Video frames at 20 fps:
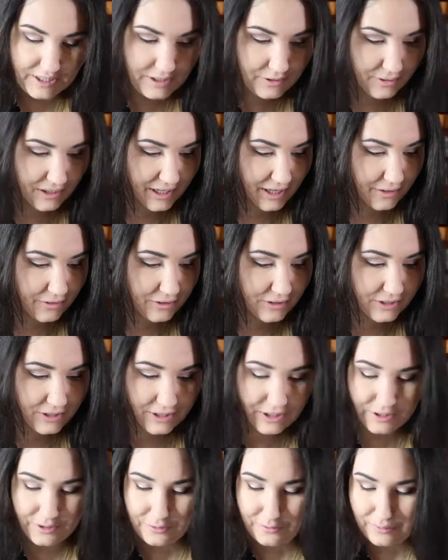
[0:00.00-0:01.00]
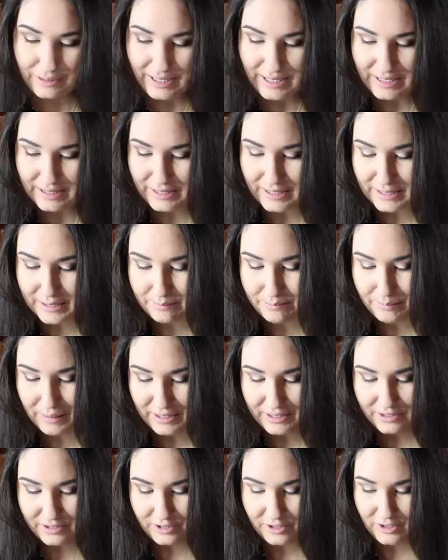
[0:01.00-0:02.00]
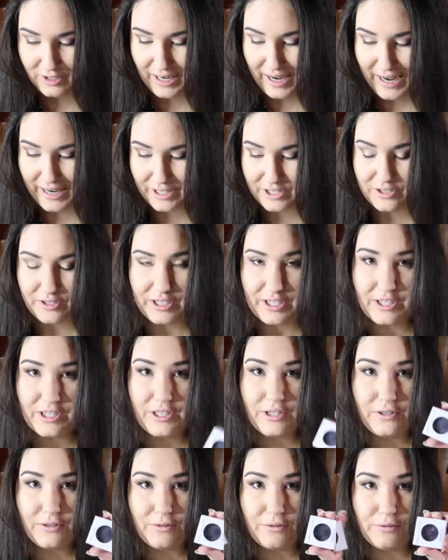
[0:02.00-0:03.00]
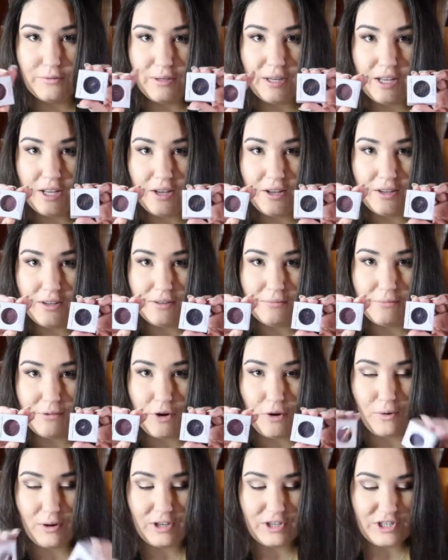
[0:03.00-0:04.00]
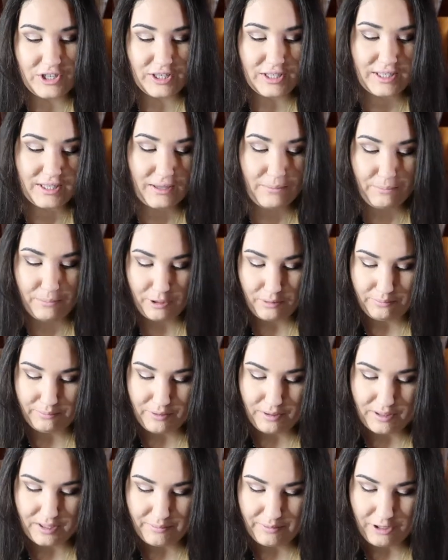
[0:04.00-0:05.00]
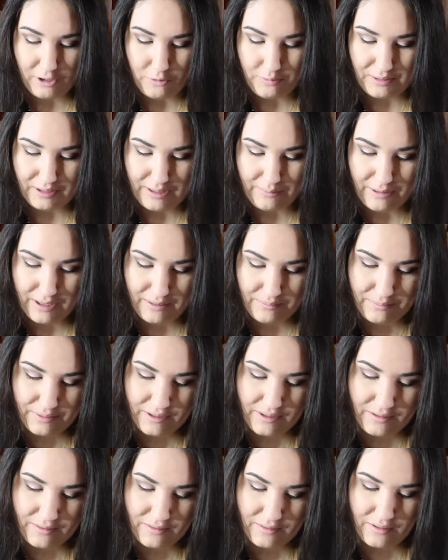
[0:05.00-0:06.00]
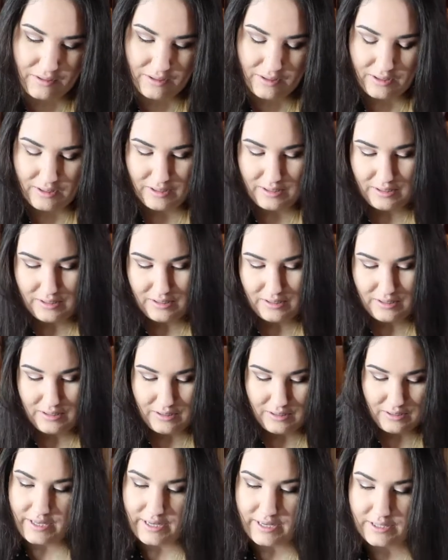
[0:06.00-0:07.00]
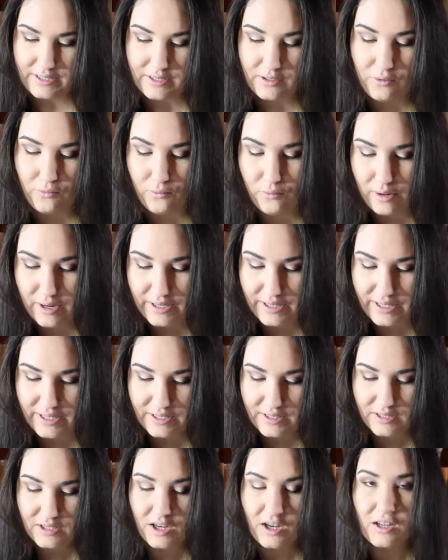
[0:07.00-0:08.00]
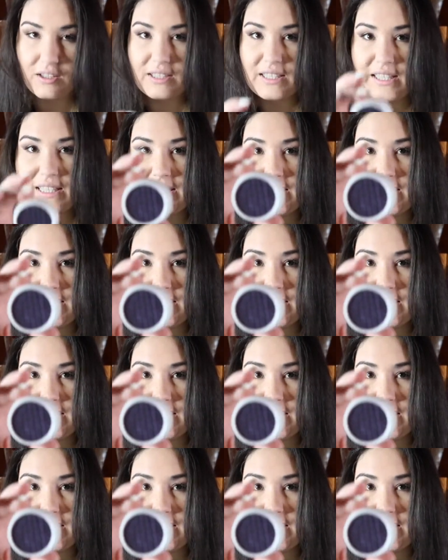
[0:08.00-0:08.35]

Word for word: So the other two in this bundle are actually two gorgeous purples. Let me open them up. Yes, so one is called